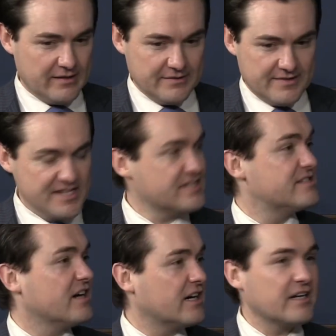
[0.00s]
this
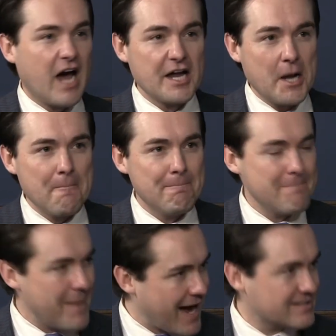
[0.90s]
done on a
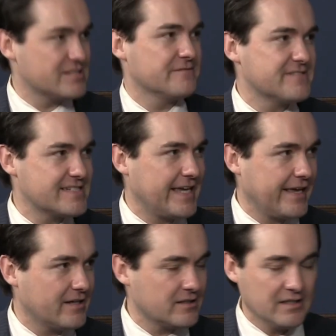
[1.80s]
massive
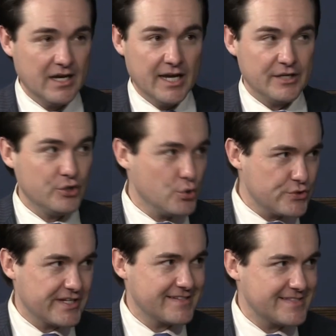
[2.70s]
scale
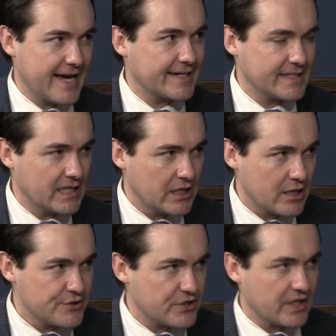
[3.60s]
using
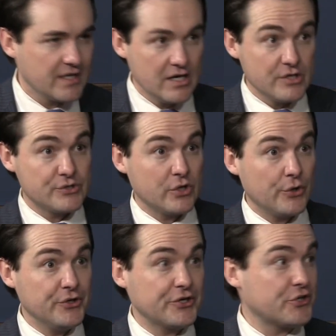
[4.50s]
technology. So
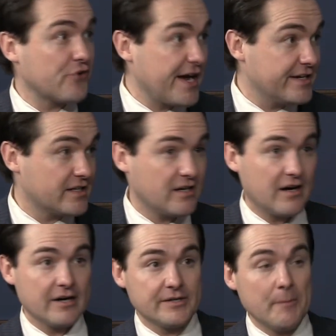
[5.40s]
your credit
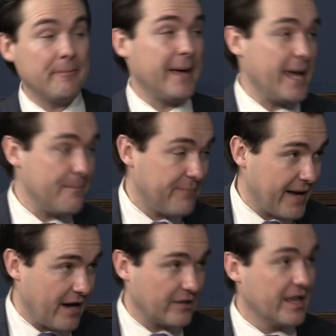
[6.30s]
card,
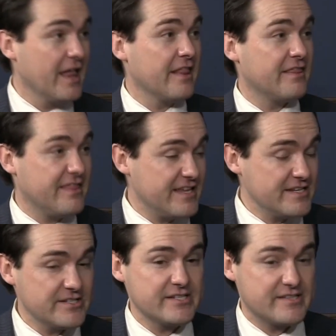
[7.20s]
PayPal,
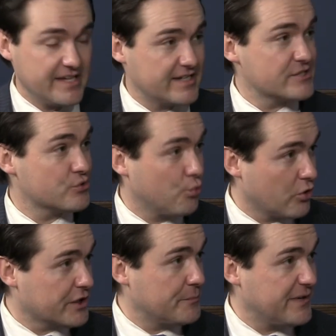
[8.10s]
these things
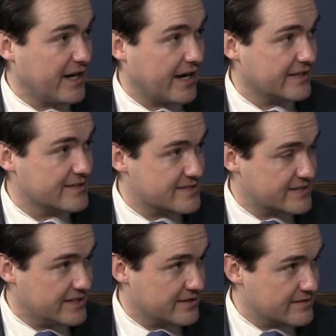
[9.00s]
work behind the
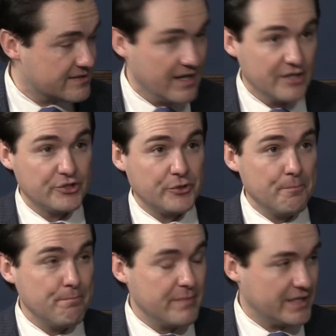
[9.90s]
scenes to
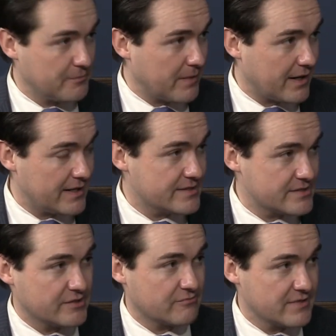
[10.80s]
minimize
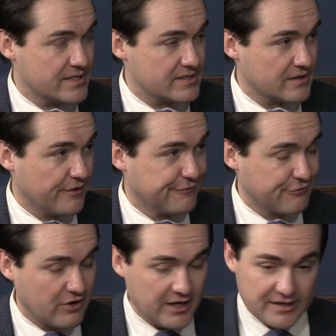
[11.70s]
the risk of
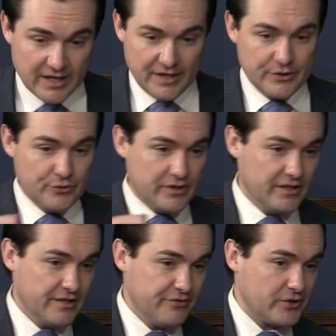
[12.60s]
fraud. You can
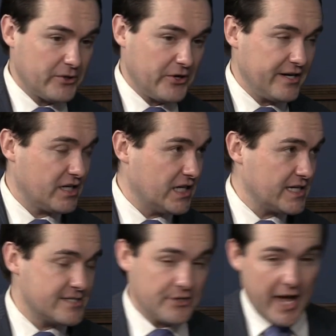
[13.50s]
give your credit
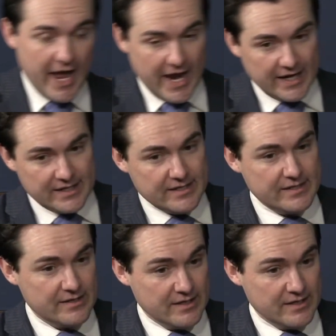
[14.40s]
card to any